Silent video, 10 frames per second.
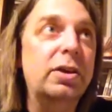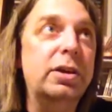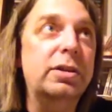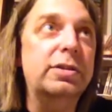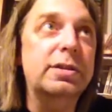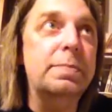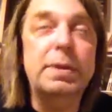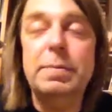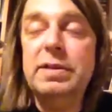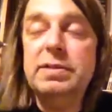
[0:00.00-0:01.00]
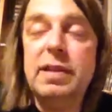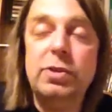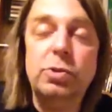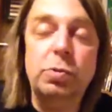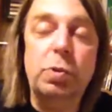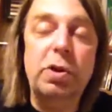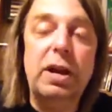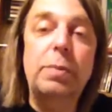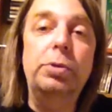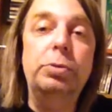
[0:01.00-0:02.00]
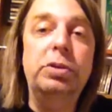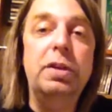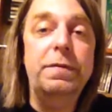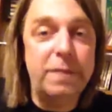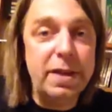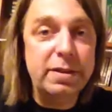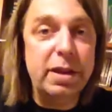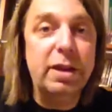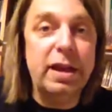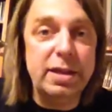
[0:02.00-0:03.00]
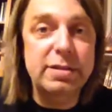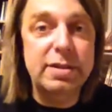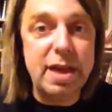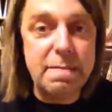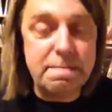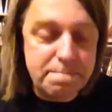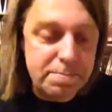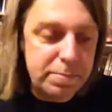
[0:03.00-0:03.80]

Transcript: it simply means that you were able to defend against them.